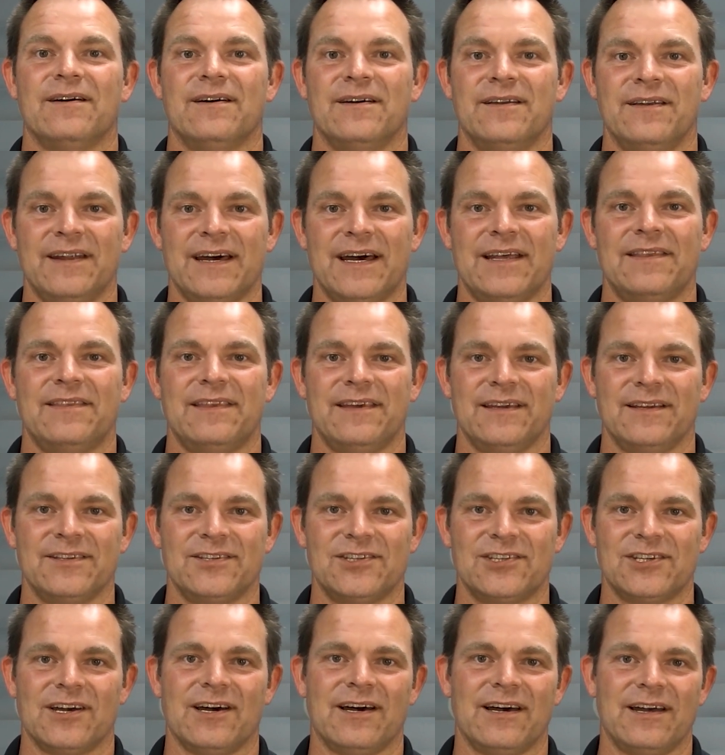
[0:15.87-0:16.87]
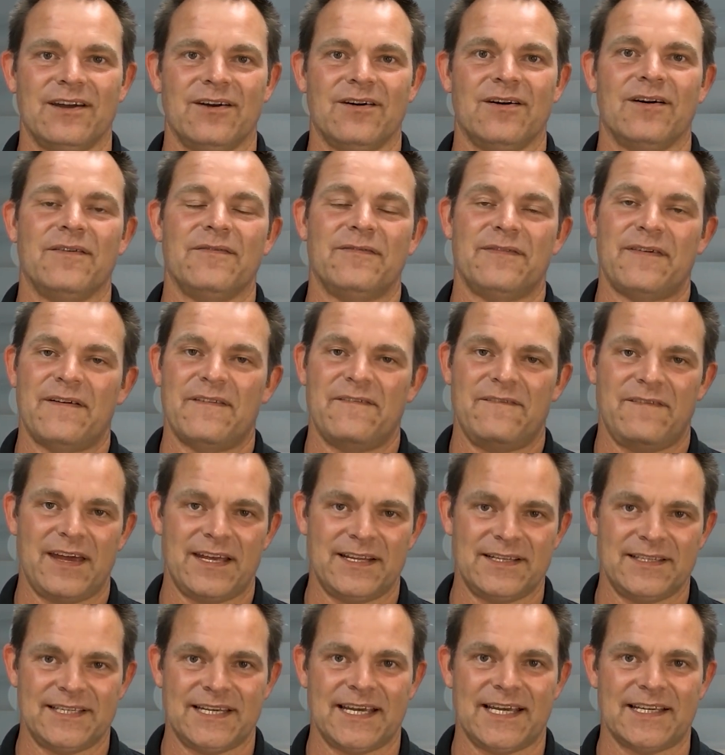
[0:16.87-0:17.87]
are nothing shy of
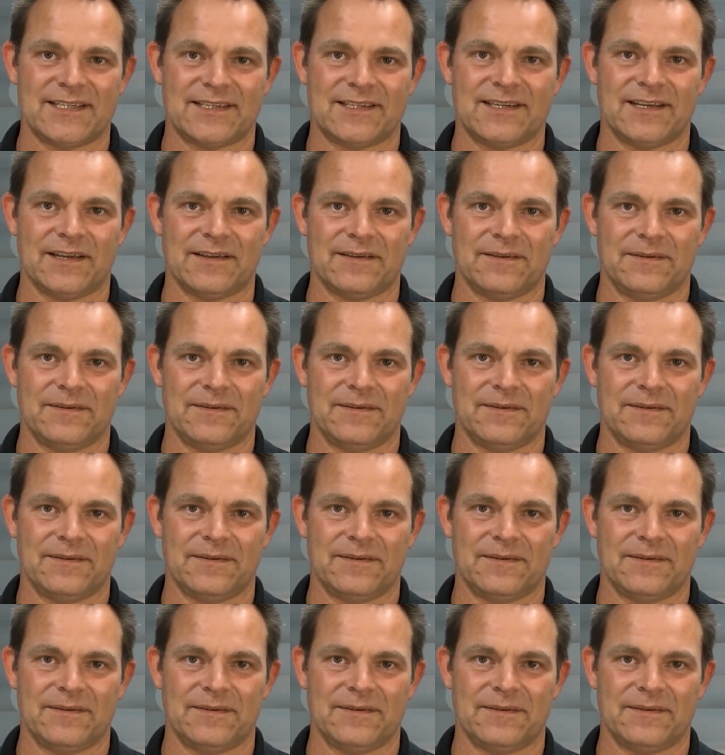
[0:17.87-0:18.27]
fantastic.